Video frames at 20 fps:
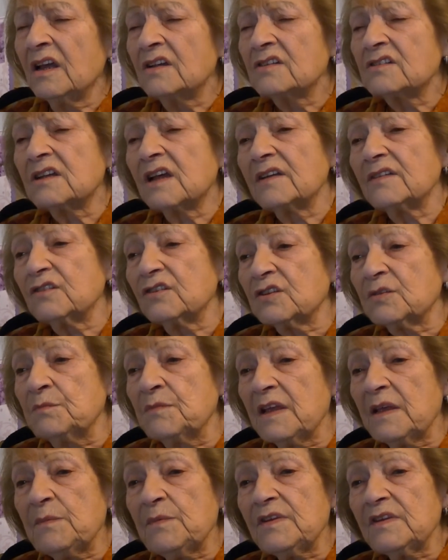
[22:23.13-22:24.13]
So I thought
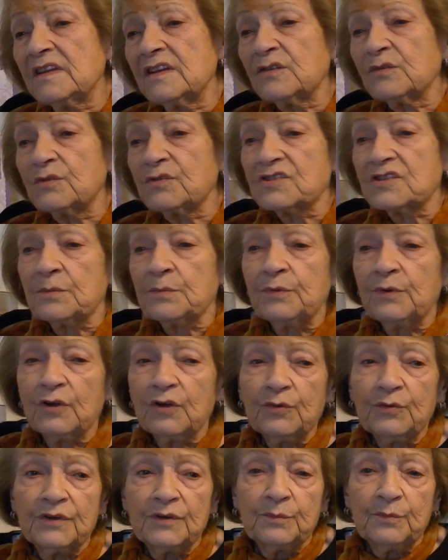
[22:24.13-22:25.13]
maybe that was a
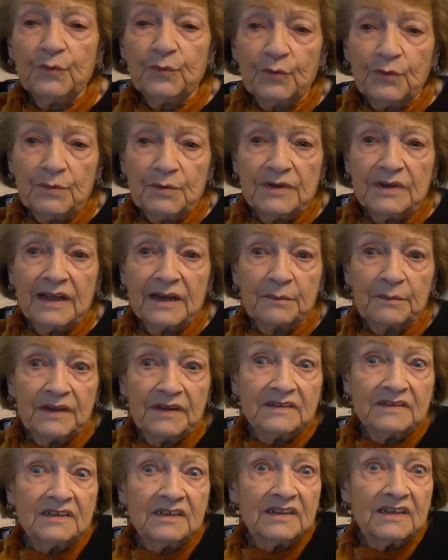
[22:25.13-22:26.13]
block where women are
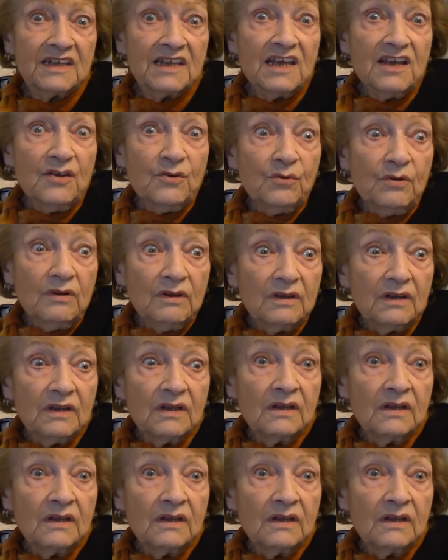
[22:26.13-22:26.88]
mentally ill,